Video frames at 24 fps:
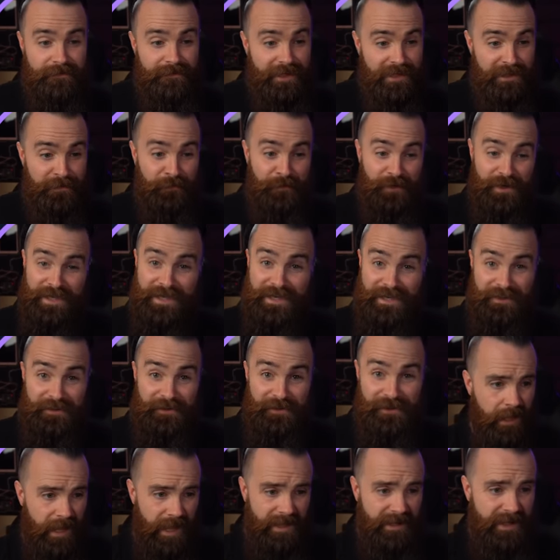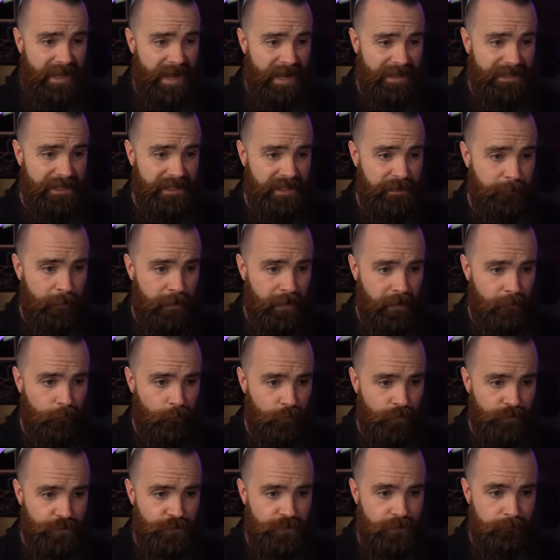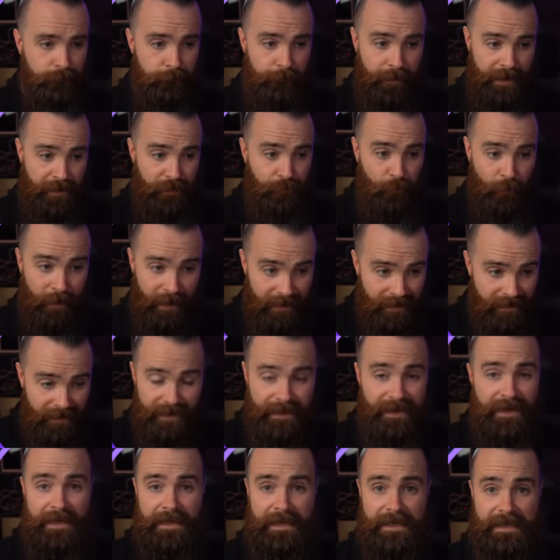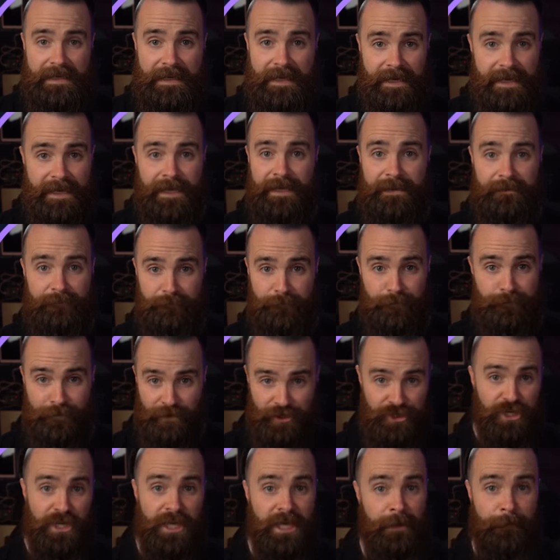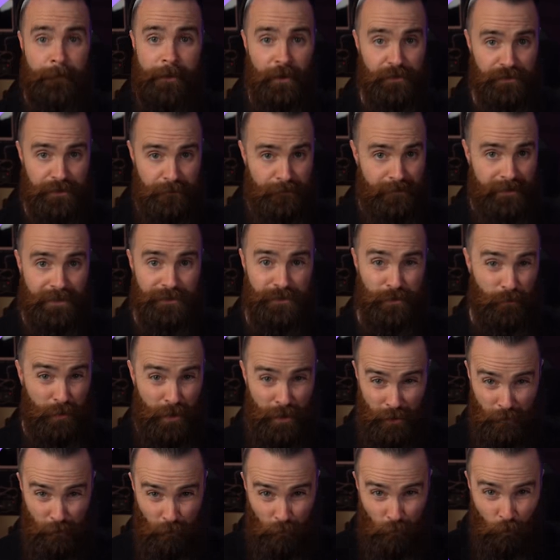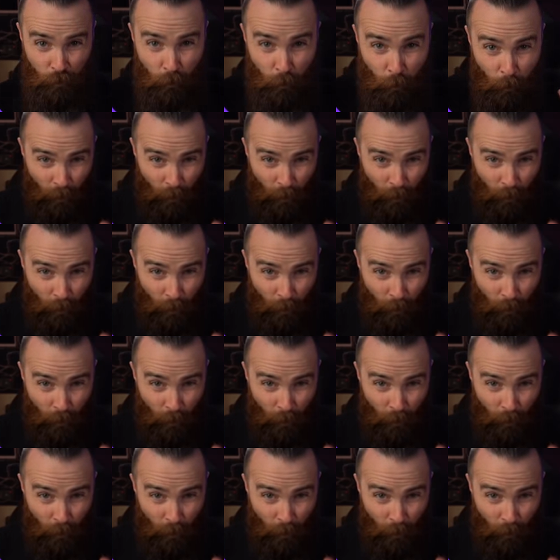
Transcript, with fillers: That's pretty killer. And anti-spam, which by the way, getting phishing emails and things are one of the